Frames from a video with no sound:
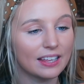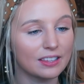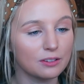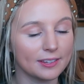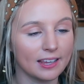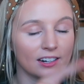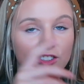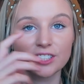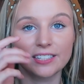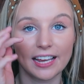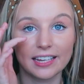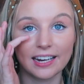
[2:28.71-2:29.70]
This was actually
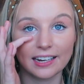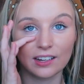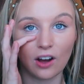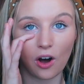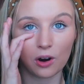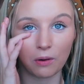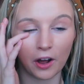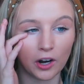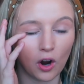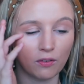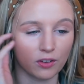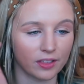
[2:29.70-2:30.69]
taken in Colorado
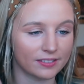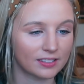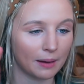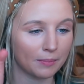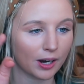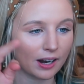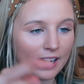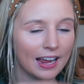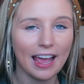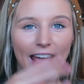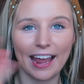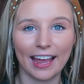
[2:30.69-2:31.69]
over the summer,
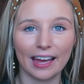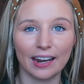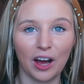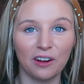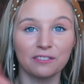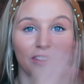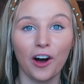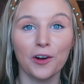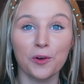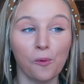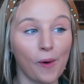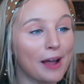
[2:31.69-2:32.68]
and a
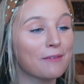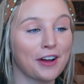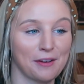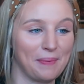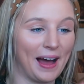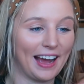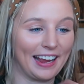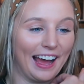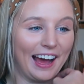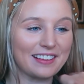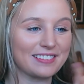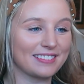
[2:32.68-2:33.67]
vlog way back
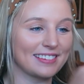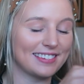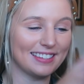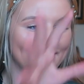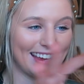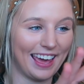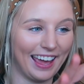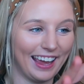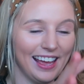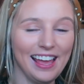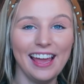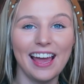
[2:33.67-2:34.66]
has this
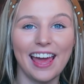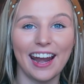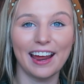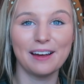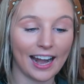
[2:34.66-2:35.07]
day in it.